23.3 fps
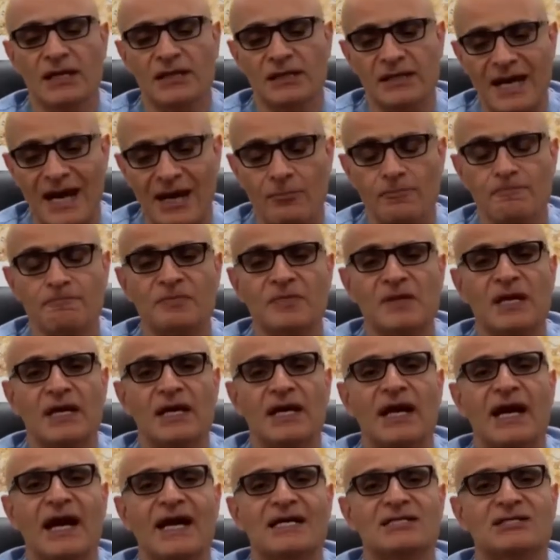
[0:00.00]
Now,
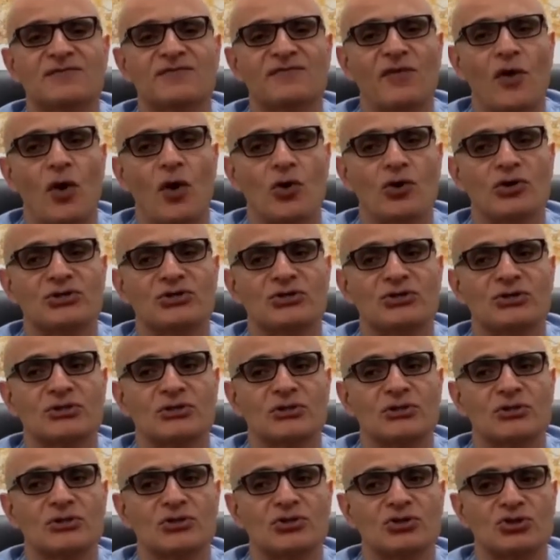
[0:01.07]
as far as
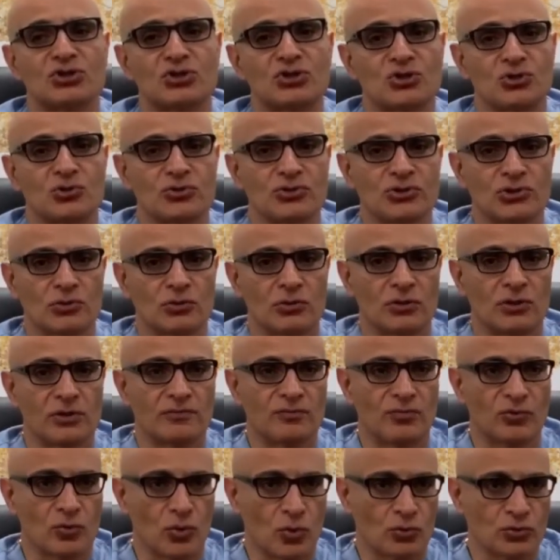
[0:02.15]
the surgical
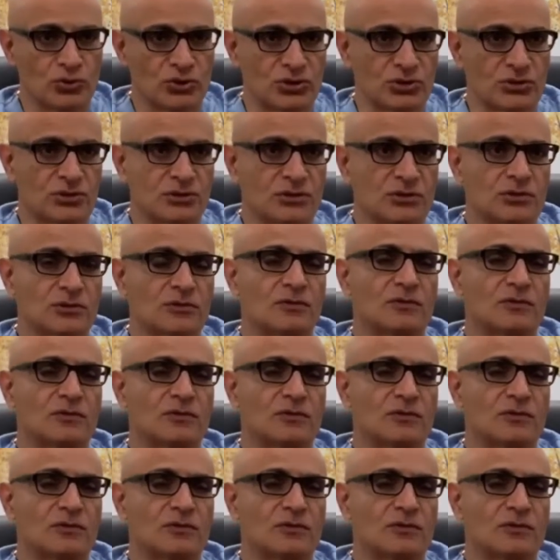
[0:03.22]
approaches